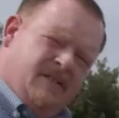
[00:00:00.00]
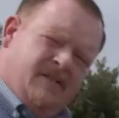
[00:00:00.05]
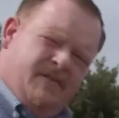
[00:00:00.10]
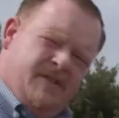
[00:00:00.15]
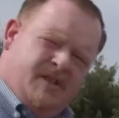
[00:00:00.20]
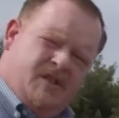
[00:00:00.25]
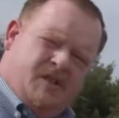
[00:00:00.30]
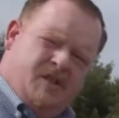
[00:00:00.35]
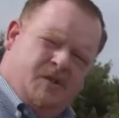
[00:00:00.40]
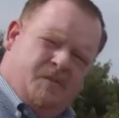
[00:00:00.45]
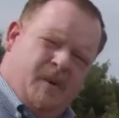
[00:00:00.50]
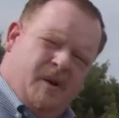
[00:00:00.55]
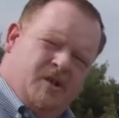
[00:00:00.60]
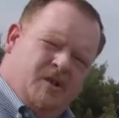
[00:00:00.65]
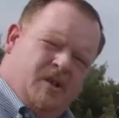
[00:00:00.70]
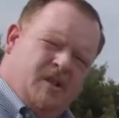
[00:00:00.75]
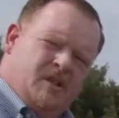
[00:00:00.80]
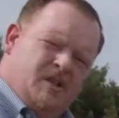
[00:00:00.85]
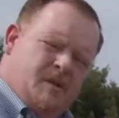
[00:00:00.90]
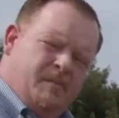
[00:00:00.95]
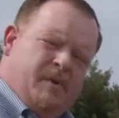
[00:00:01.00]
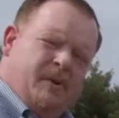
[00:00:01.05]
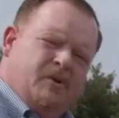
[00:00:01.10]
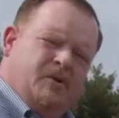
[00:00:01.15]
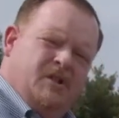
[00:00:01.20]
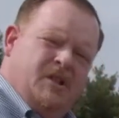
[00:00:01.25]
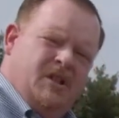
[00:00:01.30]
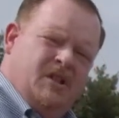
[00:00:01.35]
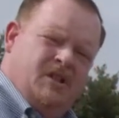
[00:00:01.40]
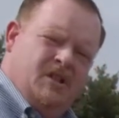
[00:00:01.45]
of the suspension is the
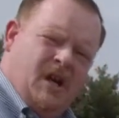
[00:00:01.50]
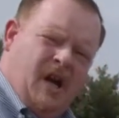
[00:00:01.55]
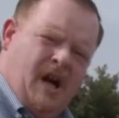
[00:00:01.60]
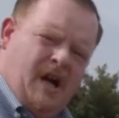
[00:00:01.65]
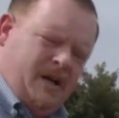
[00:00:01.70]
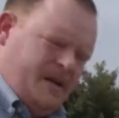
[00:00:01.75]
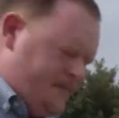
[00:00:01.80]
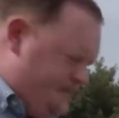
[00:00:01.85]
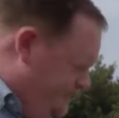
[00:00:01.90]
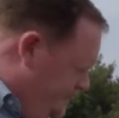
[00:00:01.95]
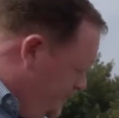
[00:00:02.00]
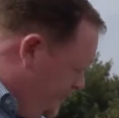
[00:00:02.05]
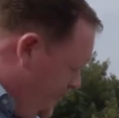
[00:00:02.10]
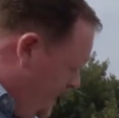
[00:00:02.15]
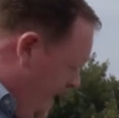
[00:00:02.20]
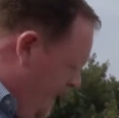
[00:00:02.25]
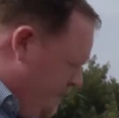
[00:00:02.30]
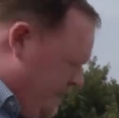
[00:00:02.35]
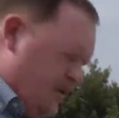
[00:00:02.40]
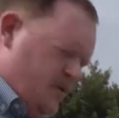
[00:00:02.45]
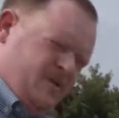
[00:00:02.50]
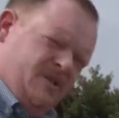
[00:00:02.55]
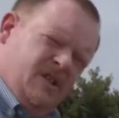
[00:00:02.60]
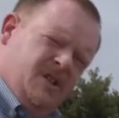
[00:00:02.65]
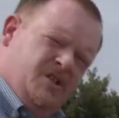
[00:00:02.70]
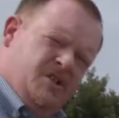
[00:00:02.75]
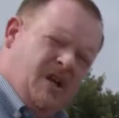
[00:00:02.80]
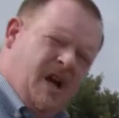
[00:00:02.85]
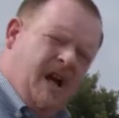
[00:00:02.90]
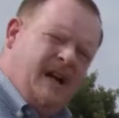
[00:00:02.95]
Bilstein shock. So that
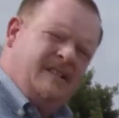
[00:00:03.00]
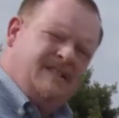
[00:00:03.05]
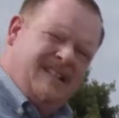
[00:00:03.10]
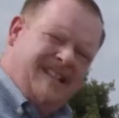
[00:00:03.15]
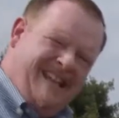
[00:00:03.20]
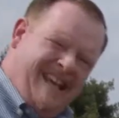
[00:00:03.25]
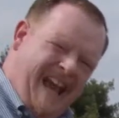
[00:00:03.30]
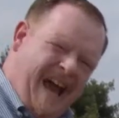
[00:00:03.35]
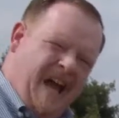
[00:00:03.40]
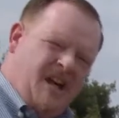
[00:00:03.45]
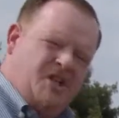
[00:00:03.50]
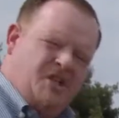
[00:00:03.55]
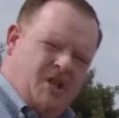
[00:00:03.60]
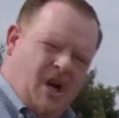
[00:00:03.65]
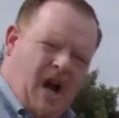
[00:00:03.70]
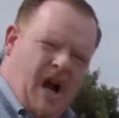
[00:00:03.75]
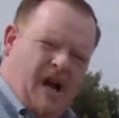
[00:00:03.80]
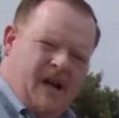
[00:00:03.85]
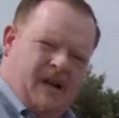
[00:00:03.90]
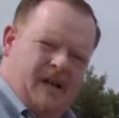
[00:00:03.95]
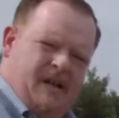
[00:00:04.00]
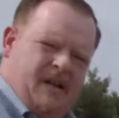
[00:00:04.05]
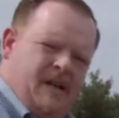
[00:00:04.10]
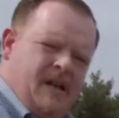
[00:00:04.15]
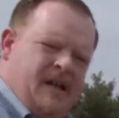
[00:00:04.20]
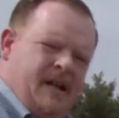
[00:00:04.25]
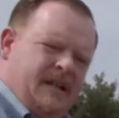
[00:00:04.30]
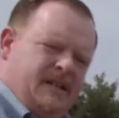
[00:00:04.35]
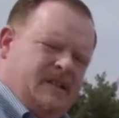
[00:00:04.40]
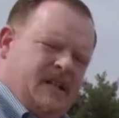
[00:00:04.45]
Bilstein shock is a gas shock.
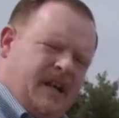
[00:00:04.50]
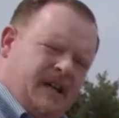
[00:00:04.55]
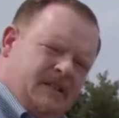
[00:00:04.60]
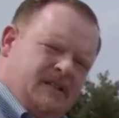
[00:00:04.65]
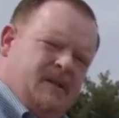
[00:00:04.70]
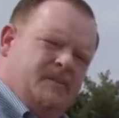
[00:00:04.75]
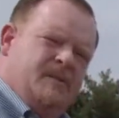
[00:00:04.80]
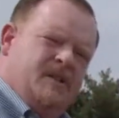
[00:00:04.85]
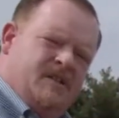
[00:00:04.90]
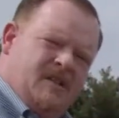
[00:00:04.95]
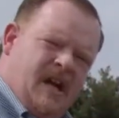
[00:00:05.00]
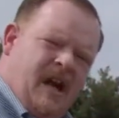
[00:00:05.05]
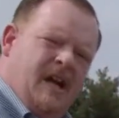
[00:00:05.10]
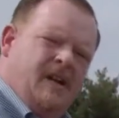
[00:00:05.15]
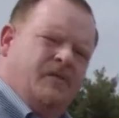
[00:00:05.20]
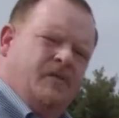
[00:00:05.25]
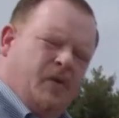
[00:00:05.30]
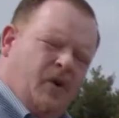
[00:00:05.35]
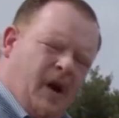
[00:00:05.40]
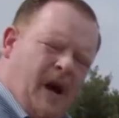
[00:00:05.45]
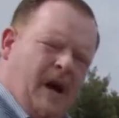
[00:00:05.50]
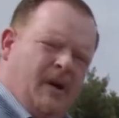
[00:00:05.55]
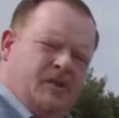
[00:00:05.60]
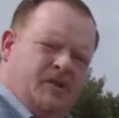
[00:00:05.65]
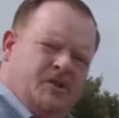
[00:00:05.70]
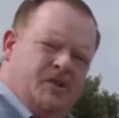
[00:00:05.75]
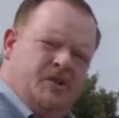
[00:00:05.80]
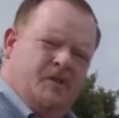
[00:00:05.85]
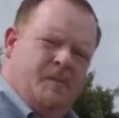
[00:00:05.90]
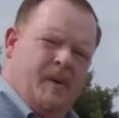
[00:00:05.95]
It's custom designed for our
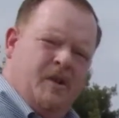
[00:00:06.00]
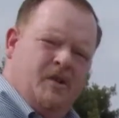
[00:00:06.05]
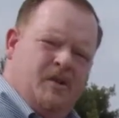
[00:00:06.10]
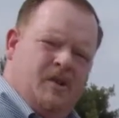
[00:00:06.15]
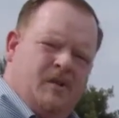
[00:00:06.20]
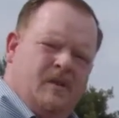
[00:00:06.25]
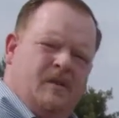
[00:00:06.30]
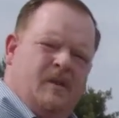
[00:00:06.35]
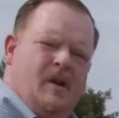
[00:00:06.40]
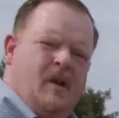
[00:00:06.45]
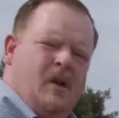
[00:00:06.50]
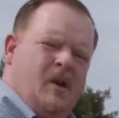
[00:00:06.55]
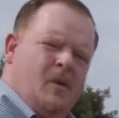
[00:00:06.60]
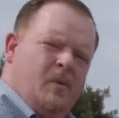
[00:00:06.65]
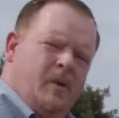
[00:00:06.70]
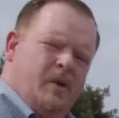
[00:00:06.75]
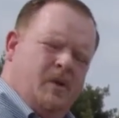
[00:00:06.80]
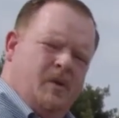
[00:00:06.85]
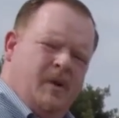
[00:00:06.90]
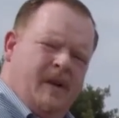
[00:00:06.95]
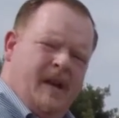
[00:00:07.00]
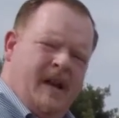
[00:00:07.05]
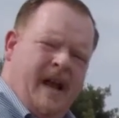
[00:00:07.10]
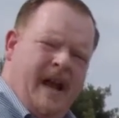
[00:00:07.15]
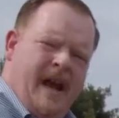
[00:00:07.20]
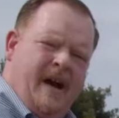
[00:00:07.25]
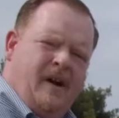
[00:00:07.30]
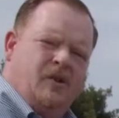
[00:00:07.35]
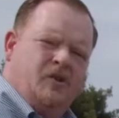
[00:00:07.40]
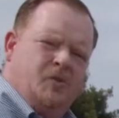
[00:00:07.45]
suspension. We do it
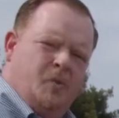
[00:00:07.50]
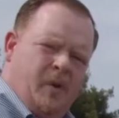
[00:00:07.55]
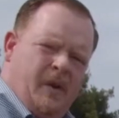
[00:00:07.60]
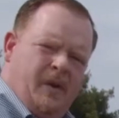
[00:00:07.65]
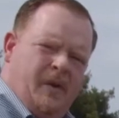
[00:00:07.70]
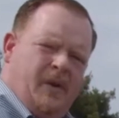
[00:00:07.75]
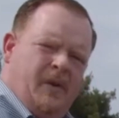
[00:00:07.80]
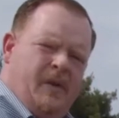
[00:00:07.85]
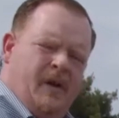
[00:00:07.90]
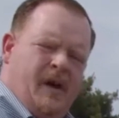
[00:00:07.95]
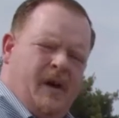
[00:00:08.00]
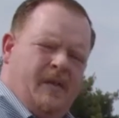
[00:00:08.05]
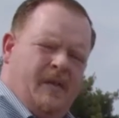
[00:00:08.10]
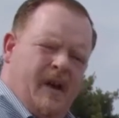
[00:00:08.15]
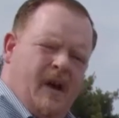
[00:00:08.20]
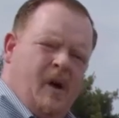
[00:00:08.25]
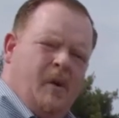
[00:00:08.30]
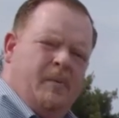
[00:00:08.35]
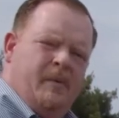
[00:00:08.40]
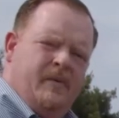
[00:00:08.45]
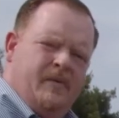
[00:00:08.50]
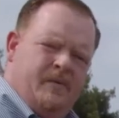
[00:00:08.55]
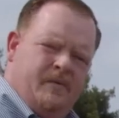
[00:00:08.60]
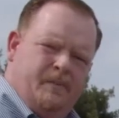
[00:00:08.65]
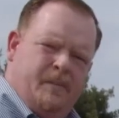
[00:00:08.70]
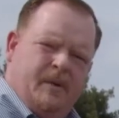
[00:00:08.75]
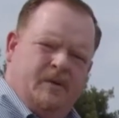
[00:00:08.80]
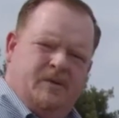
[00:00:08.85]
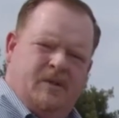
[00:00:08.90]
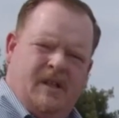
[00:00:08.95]
in-house with the help of
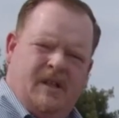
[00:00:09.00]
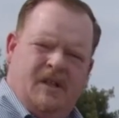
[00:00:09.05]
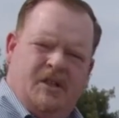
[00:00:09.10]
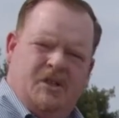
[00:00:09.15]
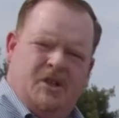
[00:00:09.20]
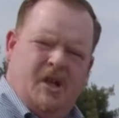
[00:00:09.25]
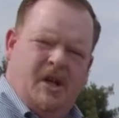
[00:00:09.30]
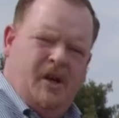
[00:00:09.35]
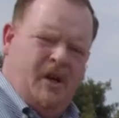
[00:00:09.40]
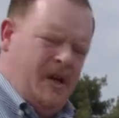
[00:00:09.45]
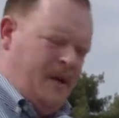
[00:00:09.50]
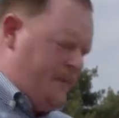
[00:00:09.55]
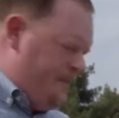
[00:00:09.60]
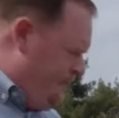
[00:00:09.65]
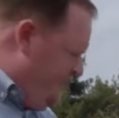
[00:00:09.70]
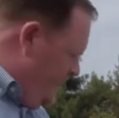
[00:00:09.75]
Bilstein Engineering.